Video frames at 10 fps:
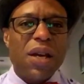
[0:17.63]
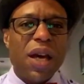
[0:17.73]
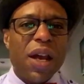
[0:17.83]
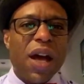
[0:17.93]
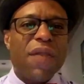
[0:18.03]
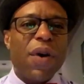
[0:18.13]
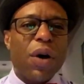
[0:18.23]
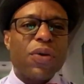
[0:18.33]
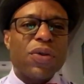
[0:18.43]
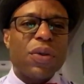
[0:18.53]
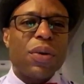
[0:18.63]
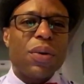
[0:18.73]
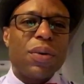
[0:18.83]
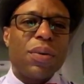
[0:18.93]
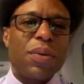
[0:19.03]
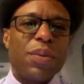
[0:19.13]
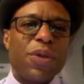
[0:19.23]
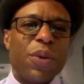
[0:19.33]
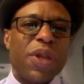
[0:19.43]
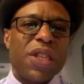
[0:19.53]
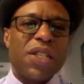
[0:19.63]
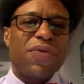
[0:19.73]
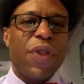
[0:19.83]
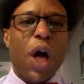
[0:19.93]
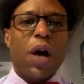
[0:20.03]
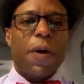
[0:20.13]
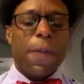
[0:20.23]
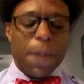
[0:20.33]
and I'm also doing this vlog.